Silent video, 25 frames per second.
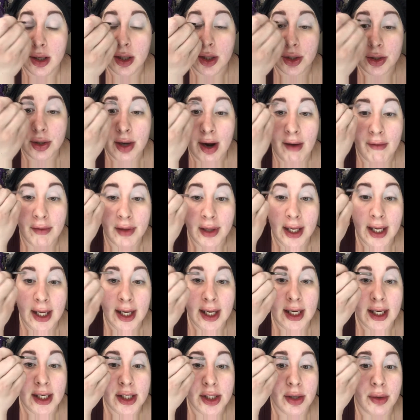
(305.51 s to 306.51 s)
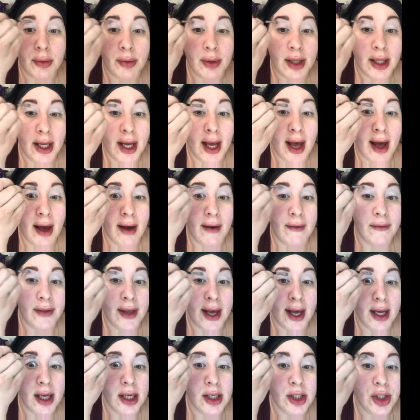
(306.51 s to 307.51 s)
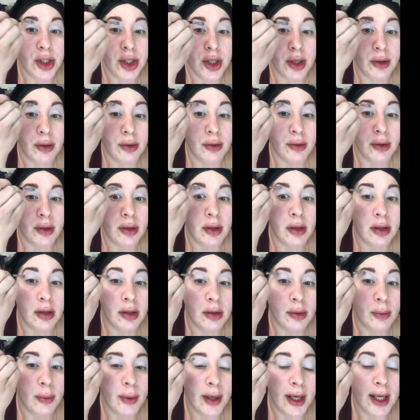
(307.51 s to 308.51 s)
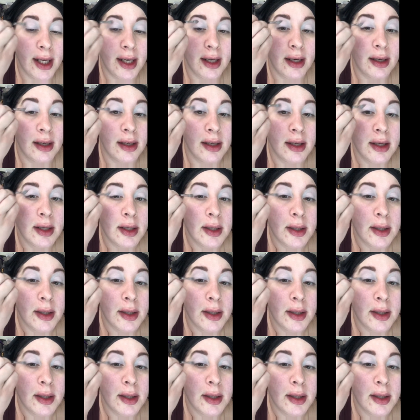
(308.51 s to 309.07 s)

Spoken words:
traveling, and I don't really have that issue when